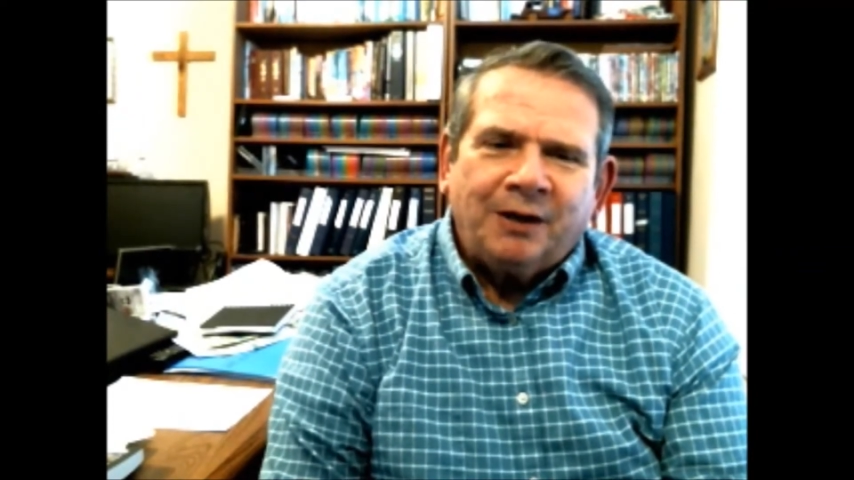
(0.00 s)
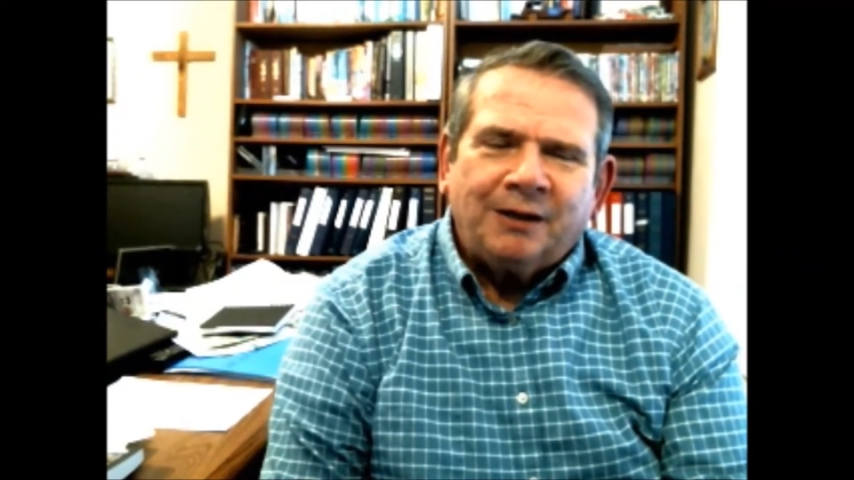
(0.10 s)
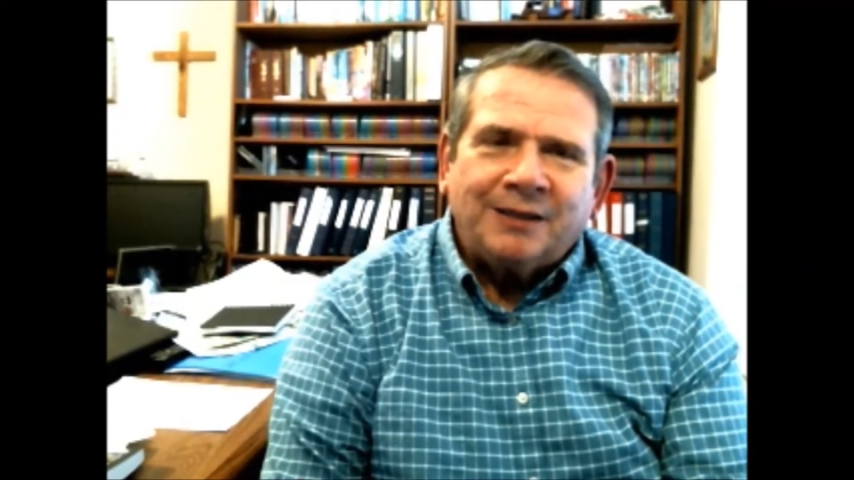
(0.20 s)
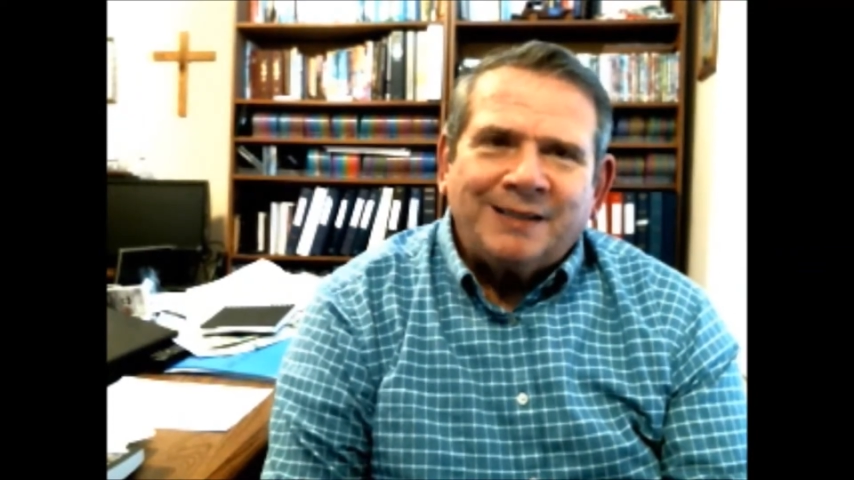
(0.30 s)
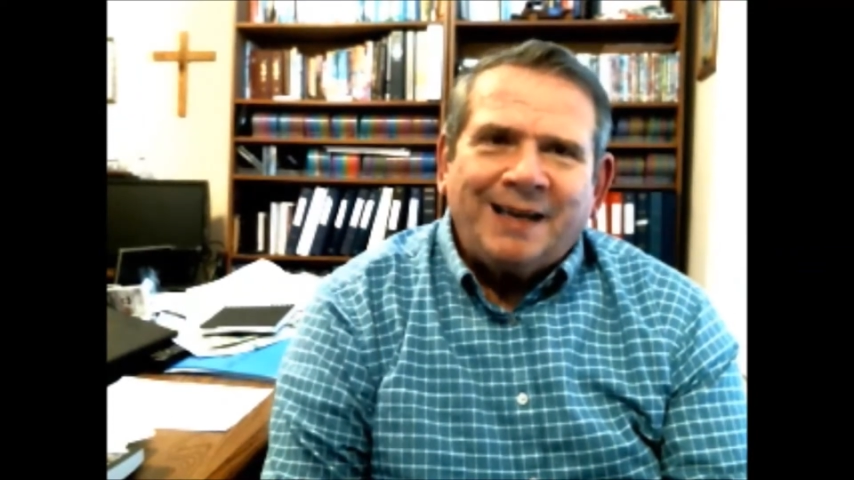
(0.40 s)

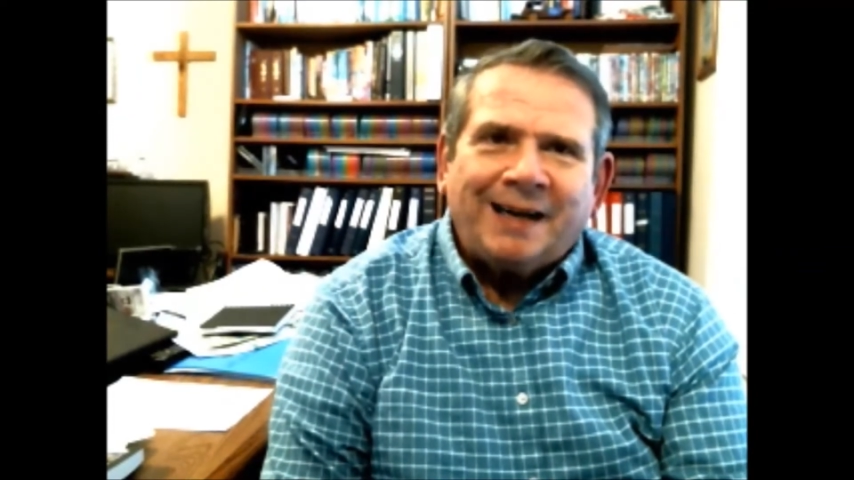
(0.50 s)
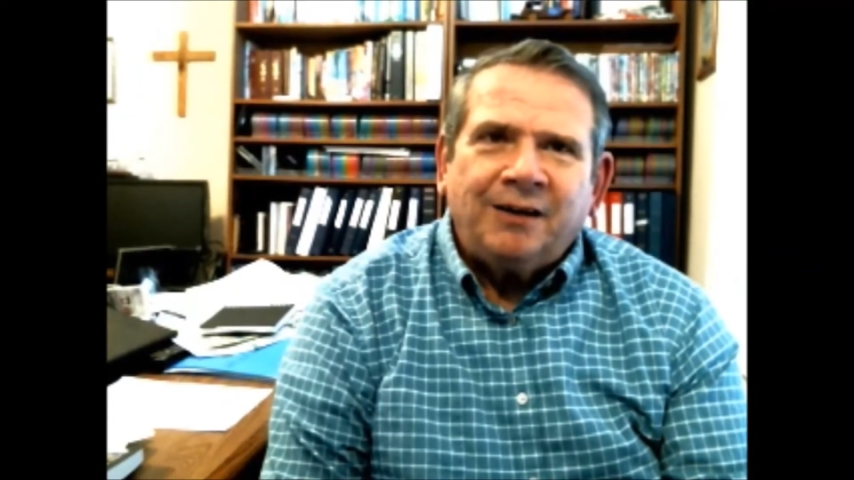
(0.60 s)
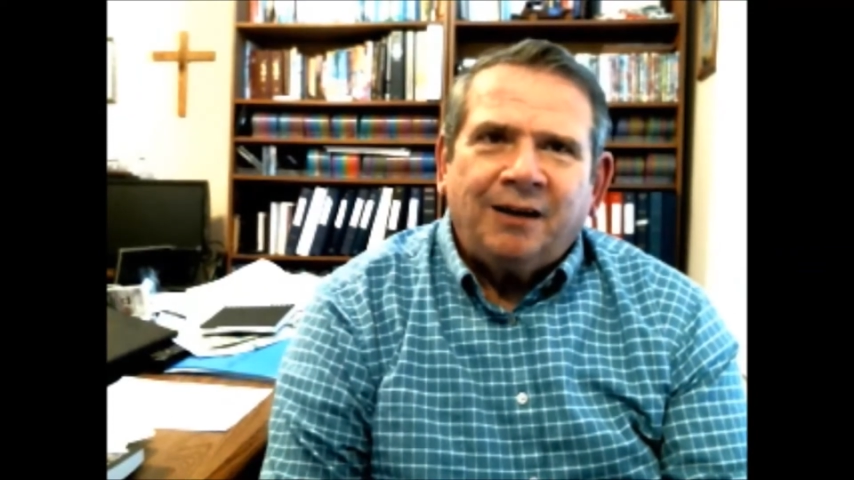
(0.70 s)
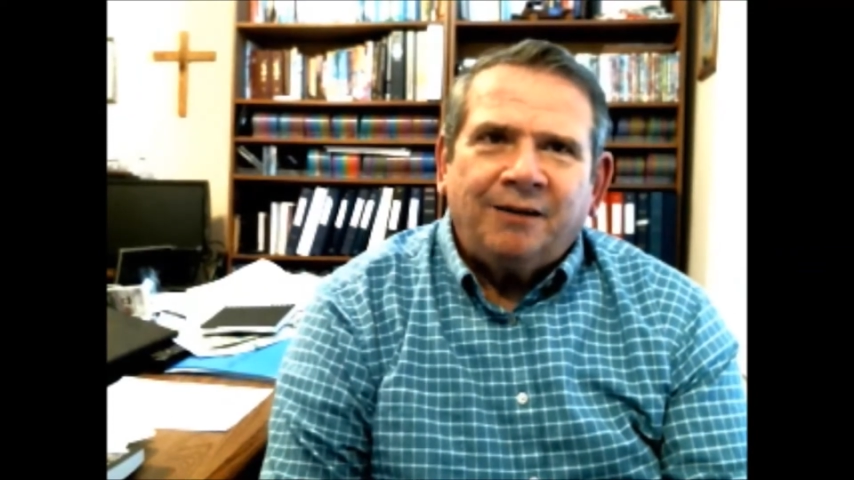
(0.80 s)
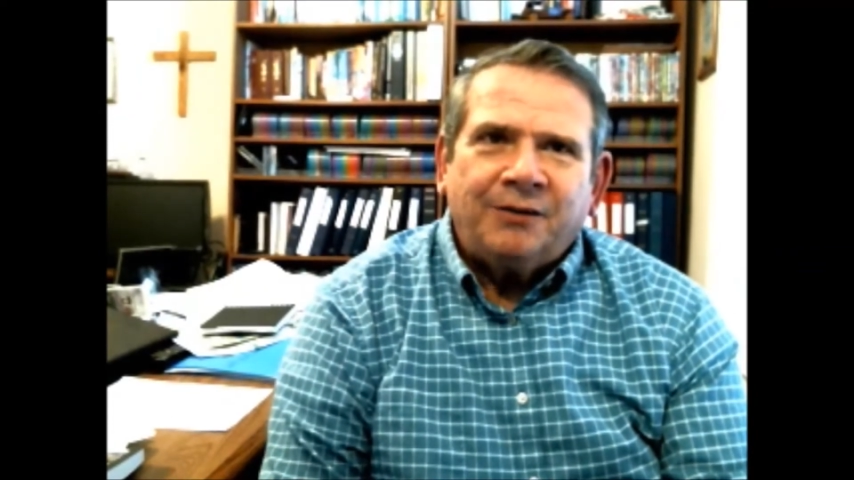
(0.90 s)
at the
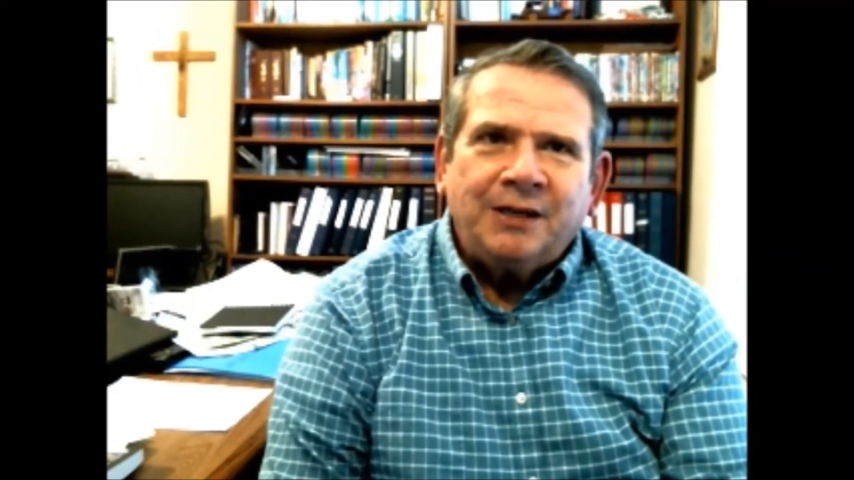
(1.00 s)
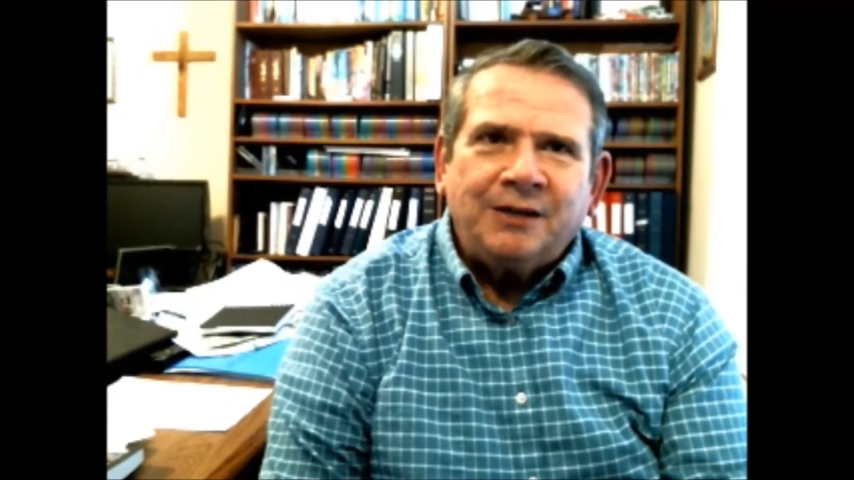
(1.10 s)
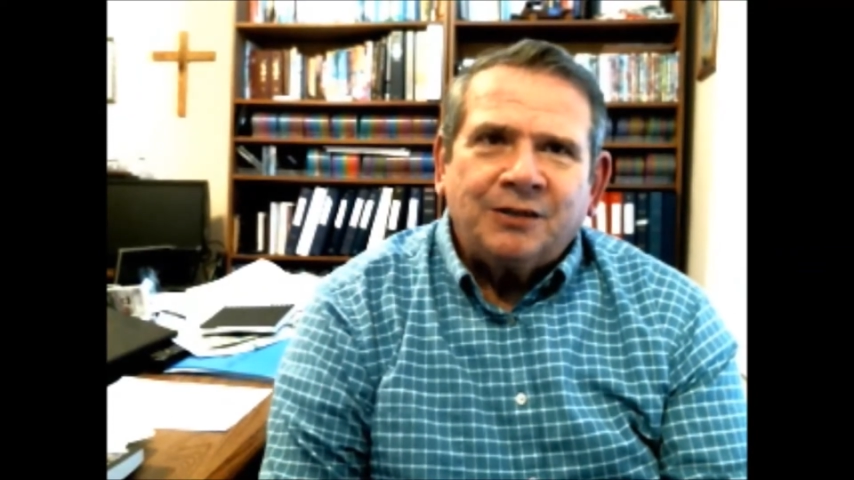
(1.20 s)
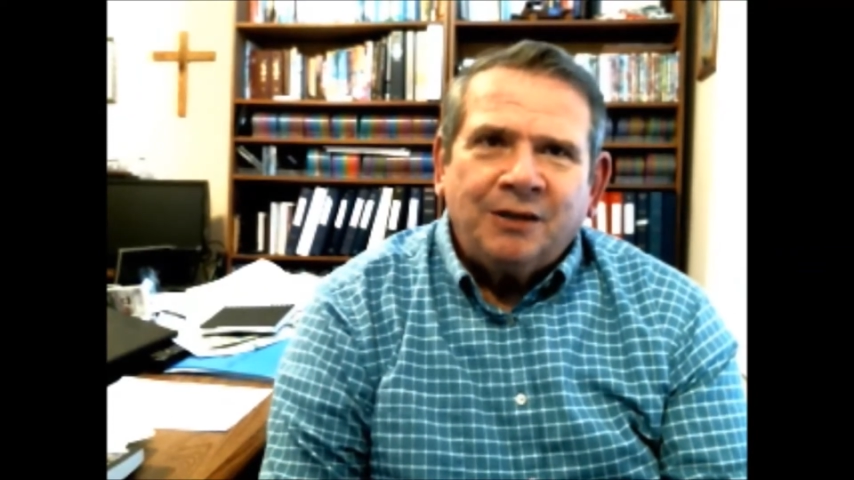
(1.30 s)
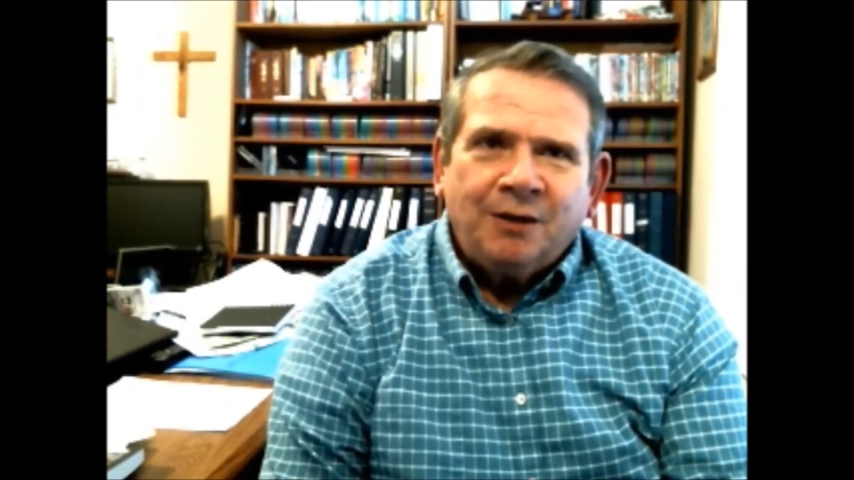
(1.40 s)
second of
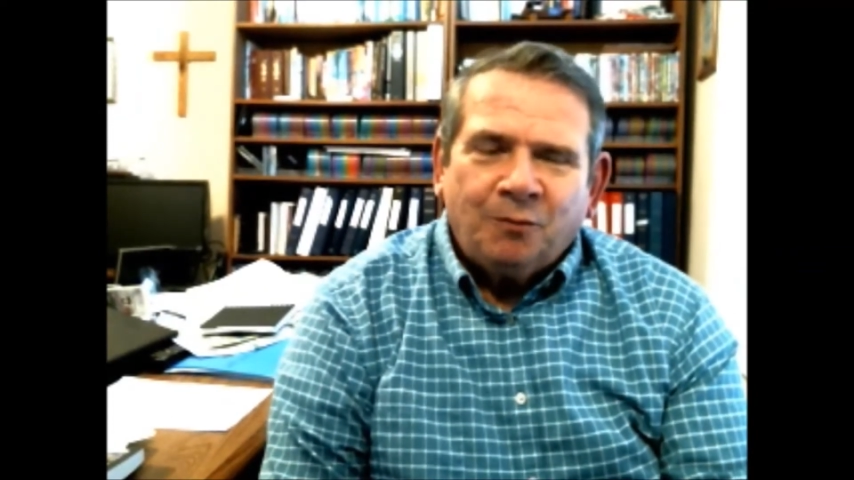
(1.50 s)
these